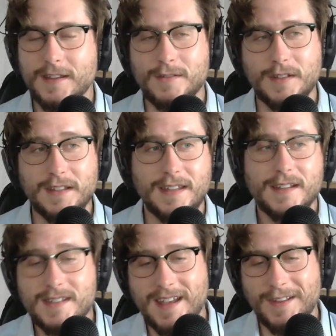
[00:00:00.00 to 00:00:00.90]
So they
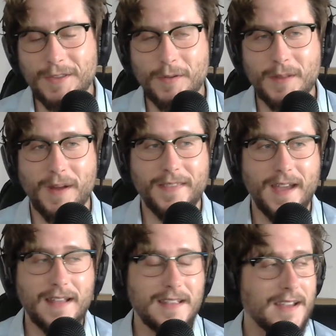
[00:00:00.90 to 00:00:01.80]
did send a note about
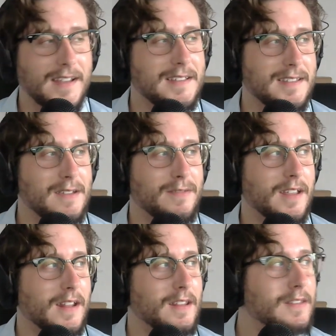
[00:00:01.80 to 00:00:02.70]
that, see if they
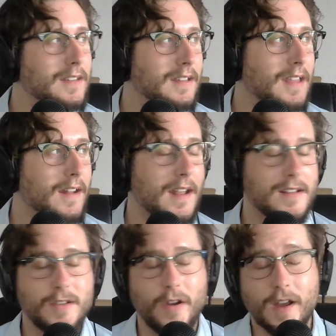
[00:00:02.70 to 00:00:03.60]
can get an
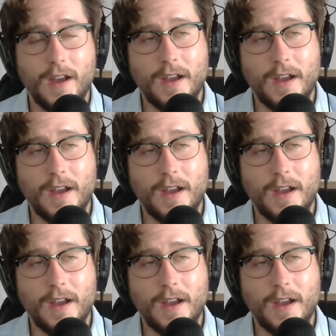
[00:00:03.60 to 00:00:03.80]
answer.